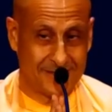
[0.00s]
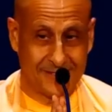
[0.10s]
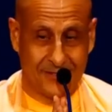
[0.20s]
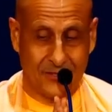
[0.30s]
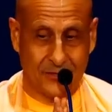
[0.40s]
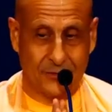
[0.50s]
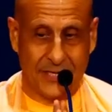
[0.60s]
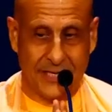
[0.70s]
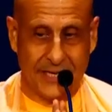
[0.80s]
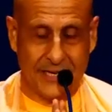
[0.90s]

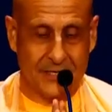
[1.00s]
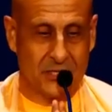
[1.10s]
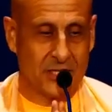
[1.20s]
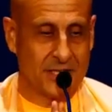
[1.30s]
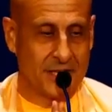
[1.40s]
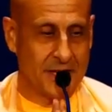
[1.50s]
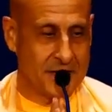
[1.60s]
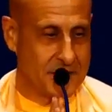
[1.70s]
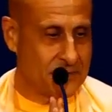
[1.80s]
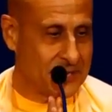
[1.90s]
Although I can't see
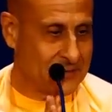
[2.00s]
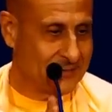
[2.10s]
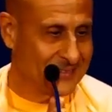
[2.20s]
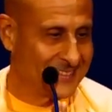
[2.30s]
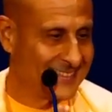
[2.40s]
anyone,